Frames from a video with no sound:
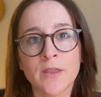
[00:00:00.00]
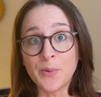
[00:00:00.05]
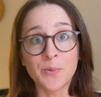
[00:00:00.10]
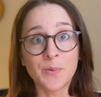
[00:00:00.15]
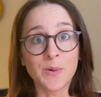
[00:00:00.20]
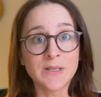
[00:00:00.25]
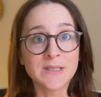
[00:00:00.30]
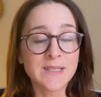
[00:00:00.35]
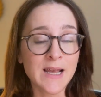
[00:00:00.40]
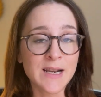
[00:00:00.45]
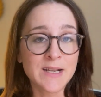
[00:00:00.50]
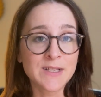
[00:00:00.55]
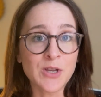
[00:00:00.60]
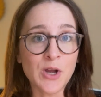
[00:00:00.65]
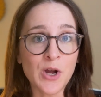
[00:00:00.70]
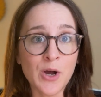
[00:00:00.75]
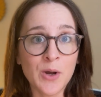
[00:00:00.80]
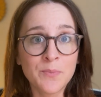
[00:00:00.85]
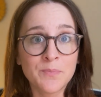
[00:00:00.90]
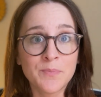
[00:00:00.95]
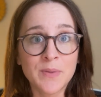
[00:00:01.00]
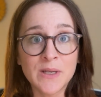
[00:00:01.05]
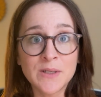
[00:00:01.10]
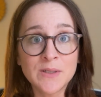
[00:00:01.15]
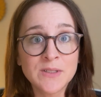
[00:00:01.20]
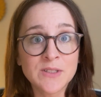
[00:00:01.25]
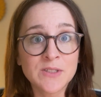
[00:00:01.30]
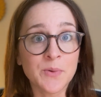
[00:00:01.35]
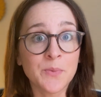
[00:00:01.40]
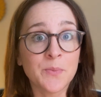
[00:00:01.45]
Once that is all
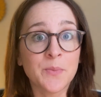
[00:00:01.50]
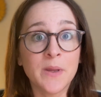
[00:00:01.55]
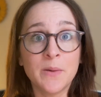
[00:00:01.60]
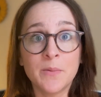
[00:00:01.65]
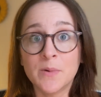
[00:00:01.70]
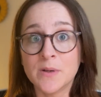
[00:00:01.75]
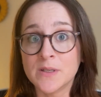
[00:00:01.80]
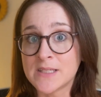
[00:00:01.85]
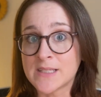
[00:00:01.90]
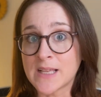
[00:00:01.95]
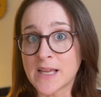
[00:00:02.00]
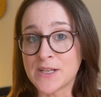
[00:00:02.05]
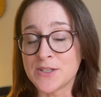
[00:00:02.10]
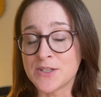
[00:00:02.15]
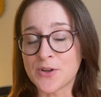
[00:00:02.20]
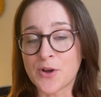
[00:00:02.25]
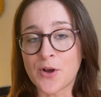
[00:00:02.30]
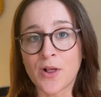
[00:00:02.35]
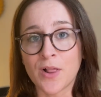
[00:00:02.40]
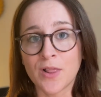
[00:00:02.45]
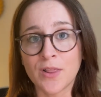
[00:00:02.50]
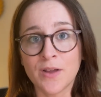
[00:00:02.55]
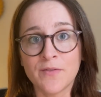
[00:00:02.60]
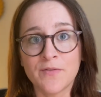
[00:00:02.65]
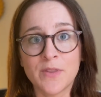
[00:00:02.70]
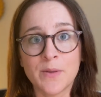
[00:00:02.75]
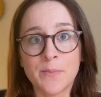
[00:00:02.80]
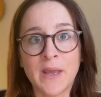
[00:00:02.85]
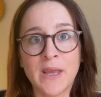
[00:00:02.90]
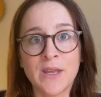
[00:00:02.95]
built, we will send all
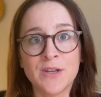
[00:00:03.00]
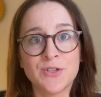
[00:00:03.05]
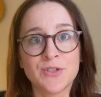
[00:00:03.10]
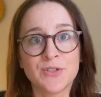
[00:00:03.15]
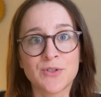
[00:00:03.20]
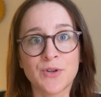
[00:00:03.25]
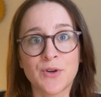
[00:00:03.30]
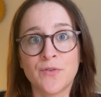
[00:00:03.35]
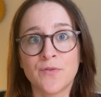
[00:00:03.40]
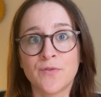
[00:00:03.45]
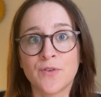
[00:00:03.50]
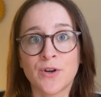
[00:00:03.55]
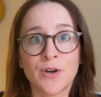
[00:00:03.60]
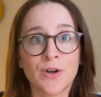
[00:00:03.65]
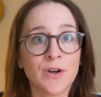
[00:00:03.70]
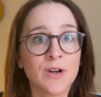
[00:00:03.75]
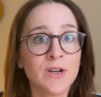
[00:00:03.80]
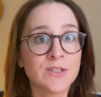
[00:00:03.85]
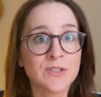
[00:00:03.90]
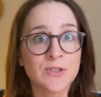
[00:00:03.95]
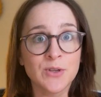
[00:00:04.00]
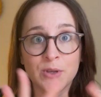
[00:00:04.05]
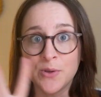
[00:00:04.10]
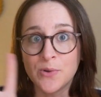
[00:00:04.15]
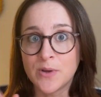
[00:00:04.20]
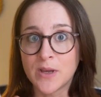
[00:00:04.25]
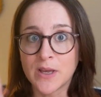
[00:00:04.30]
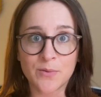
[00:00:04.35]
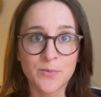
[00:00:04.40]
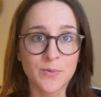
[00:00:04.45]
of the pages over so
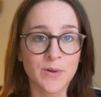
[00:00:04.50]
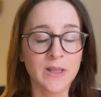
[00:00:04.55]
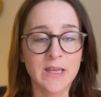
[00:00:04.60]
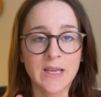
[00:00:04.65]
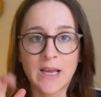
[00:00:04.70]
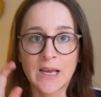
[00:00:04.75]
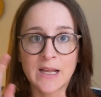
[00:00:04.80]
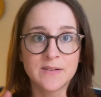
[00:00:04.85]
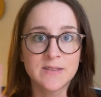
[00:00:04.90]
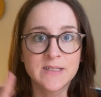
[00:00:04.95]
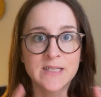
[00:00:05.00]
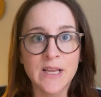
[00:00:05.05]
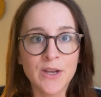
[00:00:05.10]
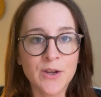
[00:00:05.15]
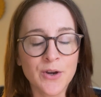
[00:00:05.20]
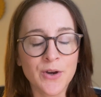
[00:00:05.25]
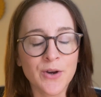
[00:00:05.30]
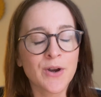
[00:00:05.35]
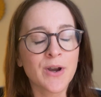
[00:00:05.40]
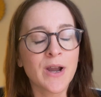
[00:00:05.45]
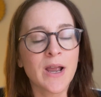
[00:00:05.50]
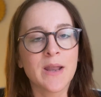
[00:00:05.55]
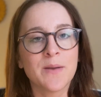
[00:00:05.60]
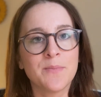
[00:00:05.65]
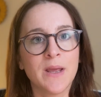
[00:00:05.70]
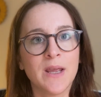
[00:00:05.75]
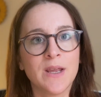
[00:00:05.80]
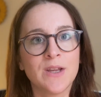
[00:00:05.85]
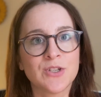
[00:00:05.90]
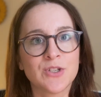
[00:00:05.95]
you can really kind of tinker and
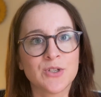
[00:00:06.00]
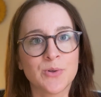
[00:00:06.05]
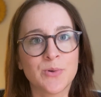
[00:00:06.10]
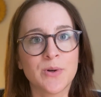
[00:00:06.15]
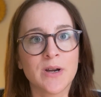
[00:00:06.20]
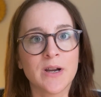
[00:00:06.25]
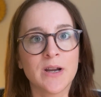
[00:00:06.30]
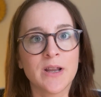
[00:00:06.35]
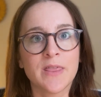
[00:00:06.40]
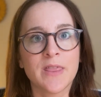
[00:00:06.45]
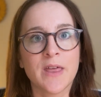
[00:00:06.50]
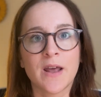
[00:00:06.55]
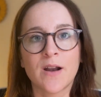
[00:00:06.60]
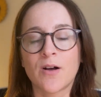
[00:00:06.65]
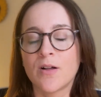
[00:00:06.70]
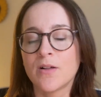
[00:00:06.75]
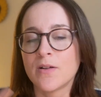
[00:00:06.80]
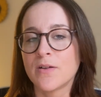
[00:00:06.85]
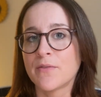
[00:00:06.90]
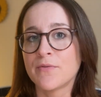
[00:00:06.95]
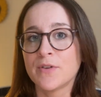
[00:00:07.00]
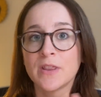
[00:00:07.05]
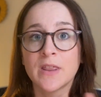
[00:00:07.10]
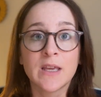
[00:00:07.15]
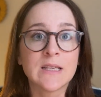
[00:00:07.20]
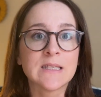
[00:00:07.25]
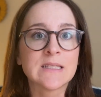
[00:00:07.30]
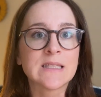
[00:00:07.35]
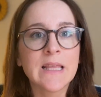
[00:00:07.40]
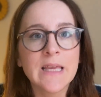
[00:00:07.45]
make sure that
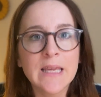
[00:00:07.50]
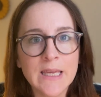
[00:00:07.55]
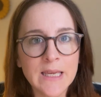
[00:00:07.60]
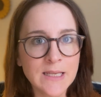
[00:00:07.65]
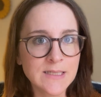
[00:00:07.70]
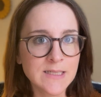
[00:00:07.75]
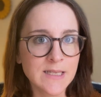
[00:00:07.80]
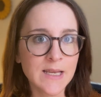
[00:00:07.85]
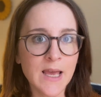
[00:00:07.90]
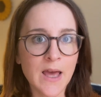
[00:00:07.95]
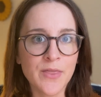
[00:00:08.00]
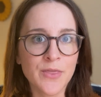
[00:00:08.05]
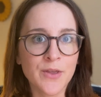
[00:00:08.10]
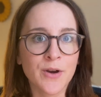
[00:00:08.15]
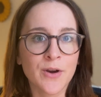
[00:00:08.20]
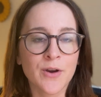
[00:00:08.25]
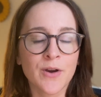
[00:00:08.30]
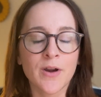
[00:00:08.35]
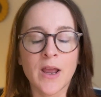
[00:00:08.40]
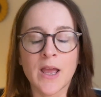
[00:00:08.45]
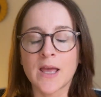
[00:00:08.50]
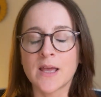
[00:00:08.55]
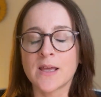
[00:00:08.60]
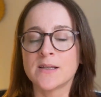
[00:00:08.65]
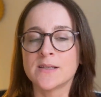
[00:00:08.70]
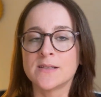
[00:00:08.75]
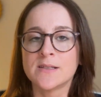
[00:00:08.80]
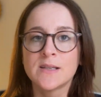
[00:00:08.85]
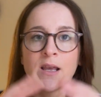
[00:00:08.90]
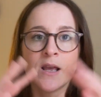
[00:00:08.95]
everything is linking together
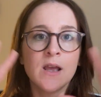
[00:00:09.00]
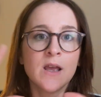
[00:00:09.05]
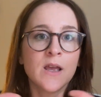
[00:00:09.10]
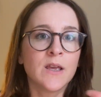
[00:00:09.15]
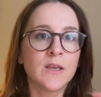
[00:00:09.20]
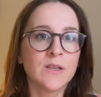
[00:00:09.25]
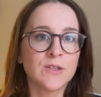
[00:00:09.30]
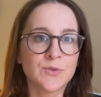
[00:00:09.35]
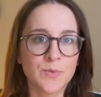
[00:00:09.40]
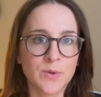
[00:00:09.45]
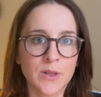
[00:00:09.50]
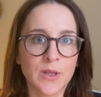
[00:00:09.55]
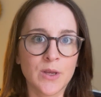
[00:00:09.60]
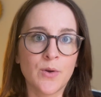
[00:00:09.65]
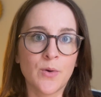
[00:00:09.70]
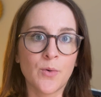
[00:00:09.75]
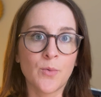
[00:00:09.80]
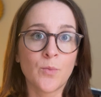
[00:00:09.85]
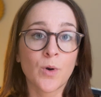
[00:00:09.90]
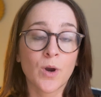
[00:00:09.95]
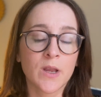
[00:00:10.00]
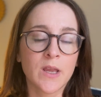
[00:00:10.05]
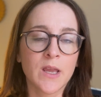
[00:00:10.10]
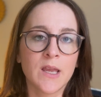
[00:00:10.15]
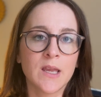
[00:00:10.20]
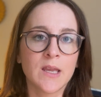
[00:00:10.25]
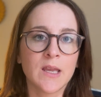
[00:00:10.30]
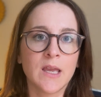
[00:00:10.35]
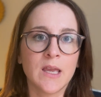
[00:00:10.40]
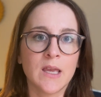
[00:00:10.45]
and is really
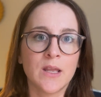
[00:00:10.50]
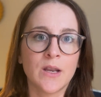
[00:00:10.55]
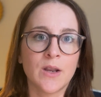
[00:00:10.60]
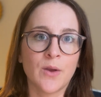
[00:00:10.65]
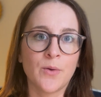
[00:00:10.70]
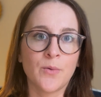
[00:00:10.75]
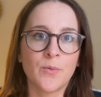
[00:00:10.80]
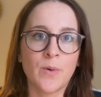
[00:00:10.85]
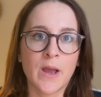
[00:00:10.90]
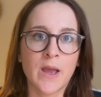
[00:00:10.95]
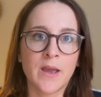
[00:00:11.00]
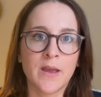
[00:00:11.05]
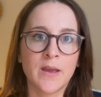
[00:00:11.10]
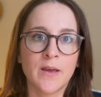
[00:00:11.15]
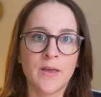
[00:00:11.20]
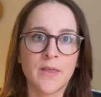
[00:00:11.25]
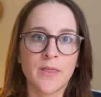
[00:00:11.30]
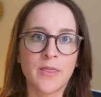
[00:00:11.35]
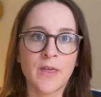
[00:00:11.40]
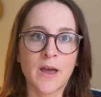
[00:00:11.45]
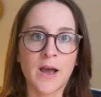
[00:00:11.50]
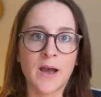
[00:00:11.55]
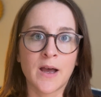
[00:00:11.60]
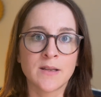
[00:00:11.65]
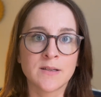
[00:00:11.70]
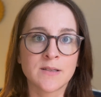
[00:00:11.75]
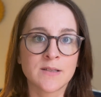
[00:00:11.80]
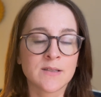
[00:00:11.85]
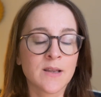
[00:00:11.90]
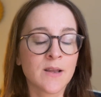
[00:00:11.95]
working in a way
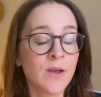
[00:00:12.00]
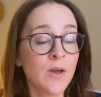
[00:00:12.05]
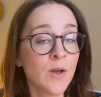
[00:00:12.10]
that